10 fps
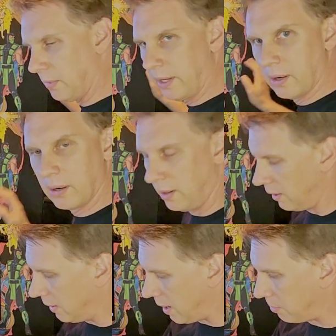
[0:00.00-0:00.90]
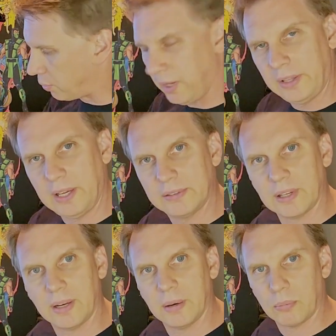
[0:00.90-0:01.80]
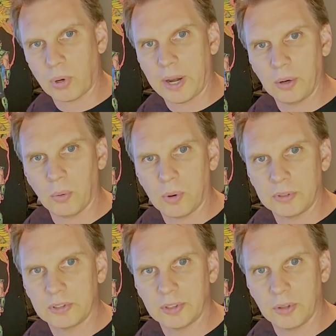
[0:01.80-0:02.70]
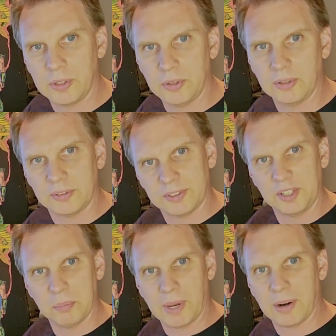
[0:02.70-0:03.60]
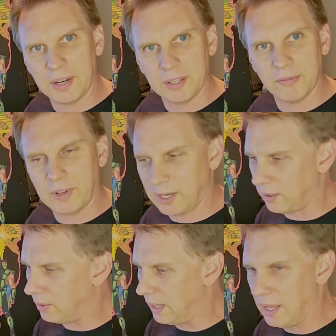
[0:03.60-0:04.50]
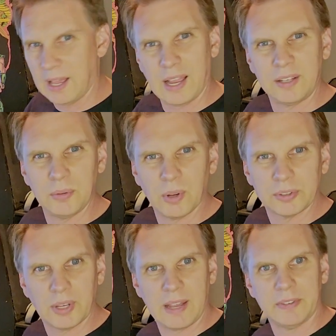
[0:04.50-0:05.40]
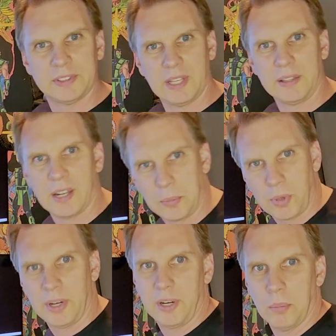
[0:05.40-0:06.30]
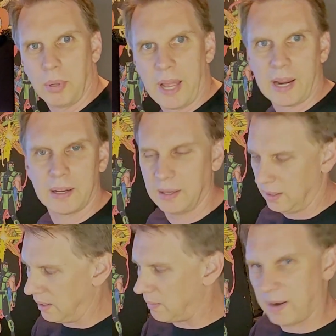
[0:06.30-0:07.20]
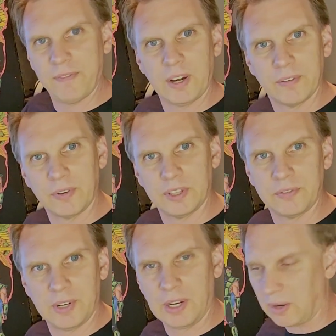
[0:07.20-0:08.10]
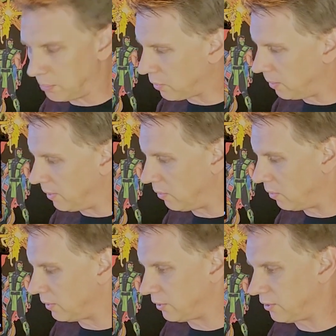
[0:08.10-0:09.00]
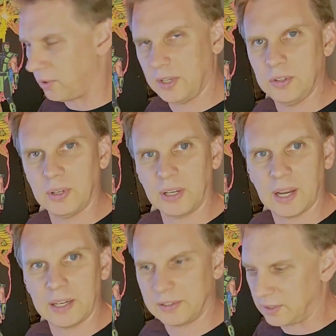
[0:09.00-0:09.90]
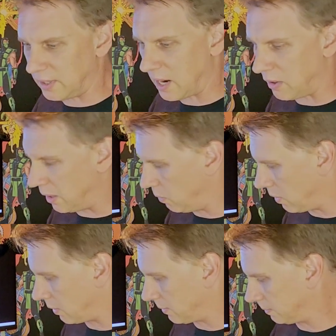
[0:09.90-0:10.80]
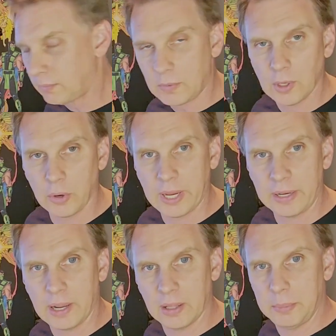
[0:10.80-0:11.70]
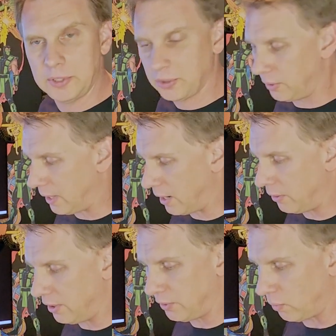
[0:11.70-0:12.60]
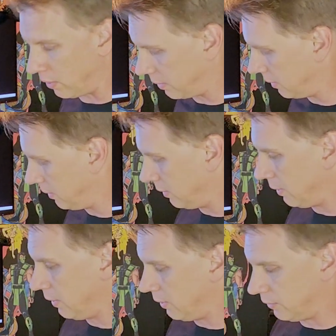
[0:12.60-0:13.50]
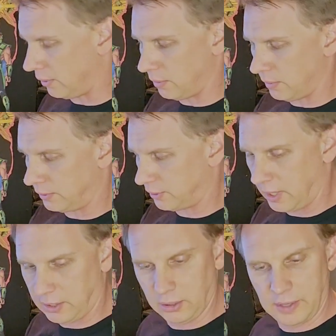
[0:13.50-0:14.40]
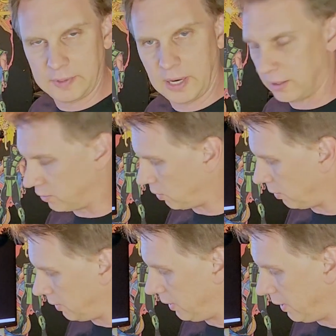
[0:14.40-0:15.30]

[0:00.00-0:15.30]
later. I printed these in bright orange so that you can see them better in the video. I do also have a set that I printed in black. And I figured for this video I'd print them in orange so that you can kind of see how they work. Okay, now let me show you how these work. So let's take your left-hand controller.